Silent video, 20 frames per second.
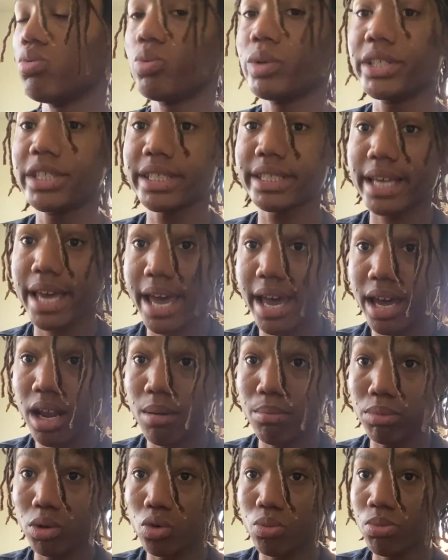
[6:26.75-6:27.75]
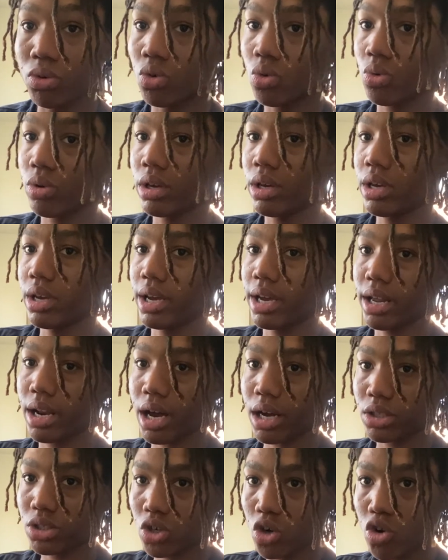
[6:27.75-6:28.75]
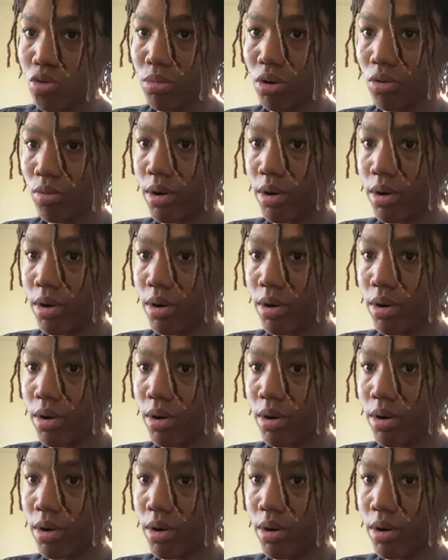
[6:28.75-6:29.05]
We just had a blue moon in October,